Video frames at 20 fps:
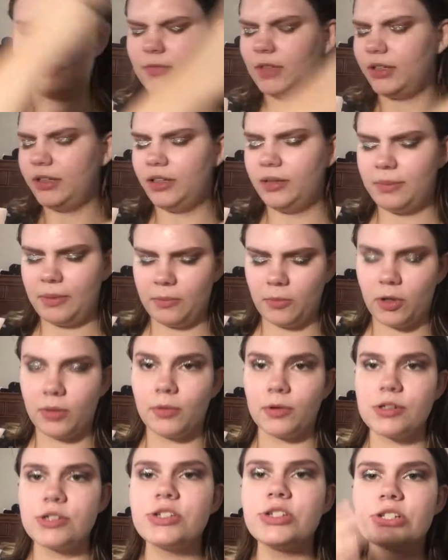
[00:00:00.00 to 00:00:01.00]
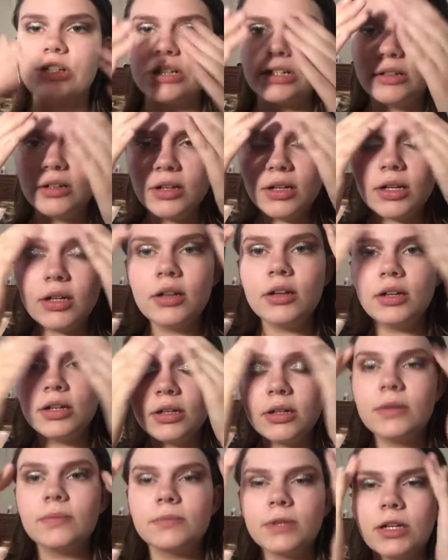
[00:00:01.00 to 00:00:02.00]
a little bit more moisture,
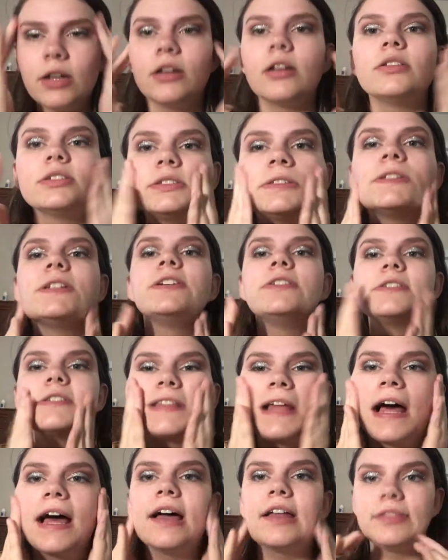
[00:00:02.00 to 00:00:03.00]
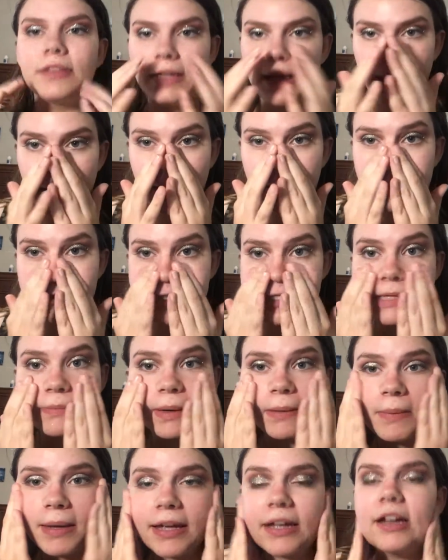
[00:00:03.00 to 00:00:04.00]
and I'll also use that at the end to set
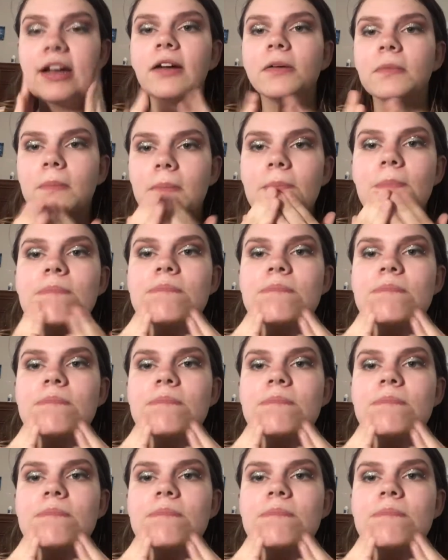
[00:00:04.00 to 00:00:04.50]
my makeup.